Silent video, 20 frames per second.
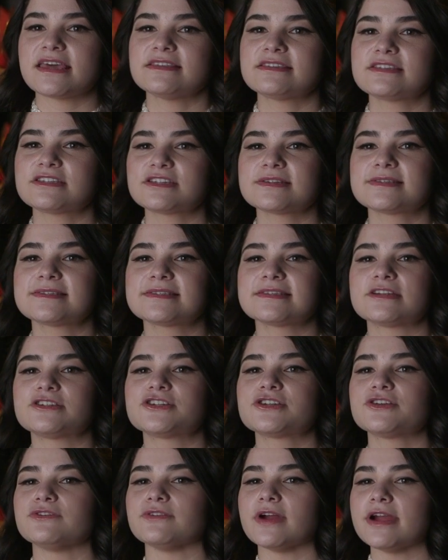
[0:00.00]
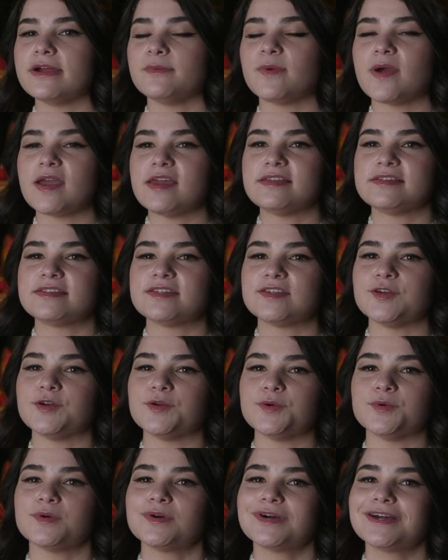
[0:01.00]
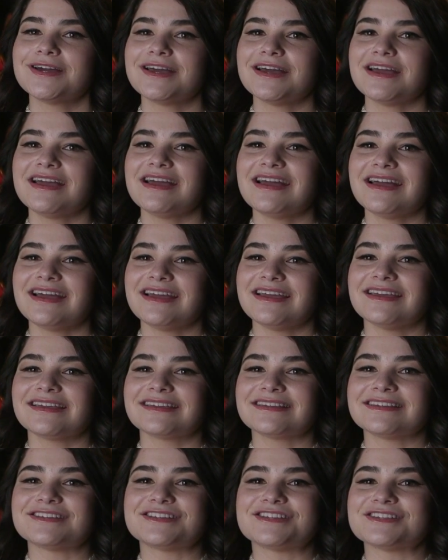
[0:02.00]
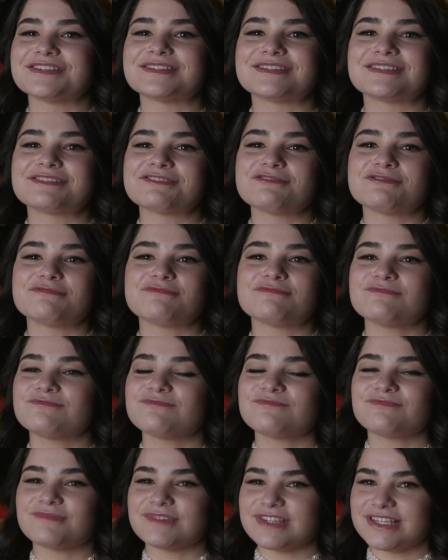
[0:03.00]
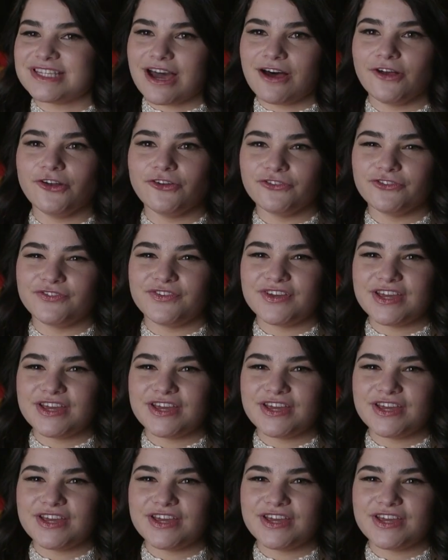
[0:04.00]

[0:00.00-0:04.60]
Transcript: it's just such a great way to just delve